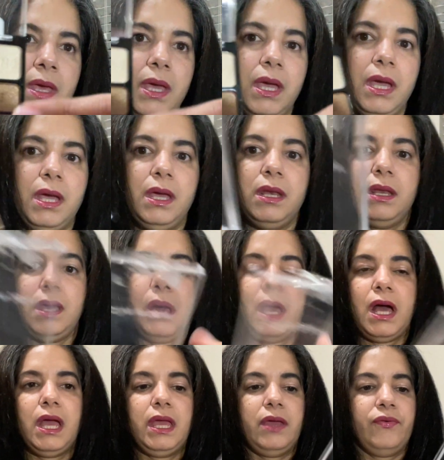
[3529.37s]
And
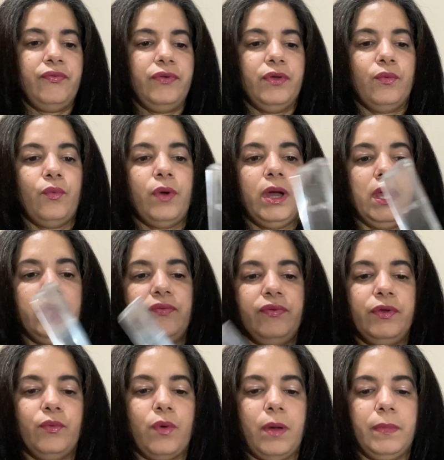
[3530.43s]
if you want
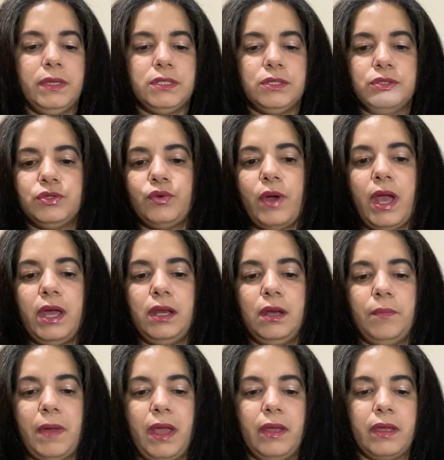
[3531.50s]
me to try it
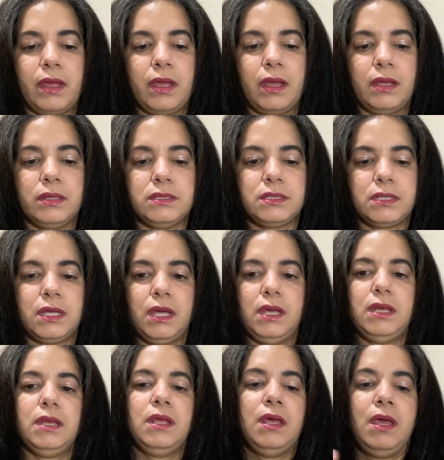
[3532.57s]
on my
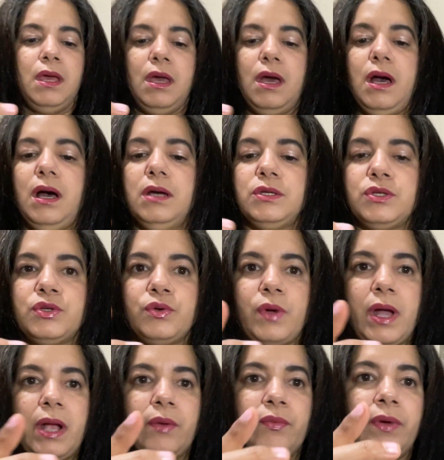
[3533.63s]
skin, I'll
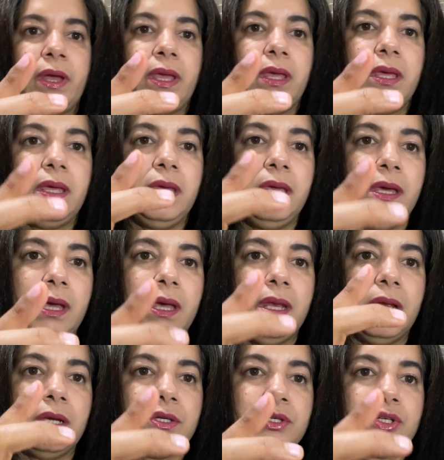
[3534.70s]
try it right here and
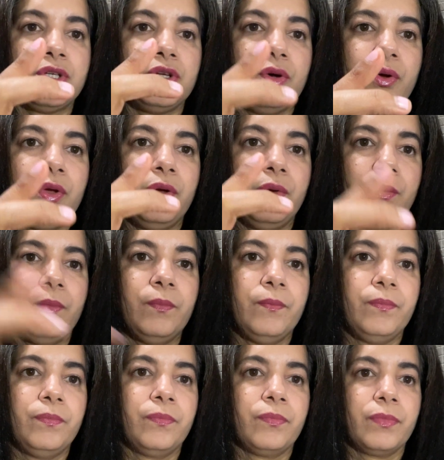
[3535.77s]
I'll show you.
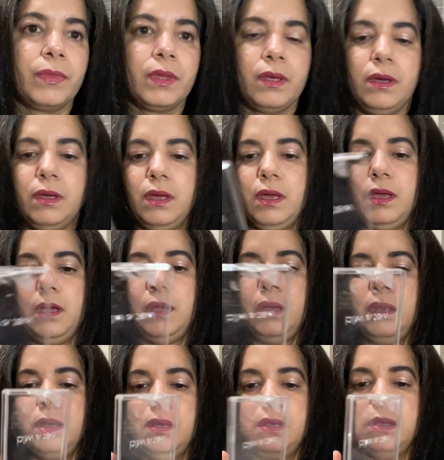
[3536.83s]
And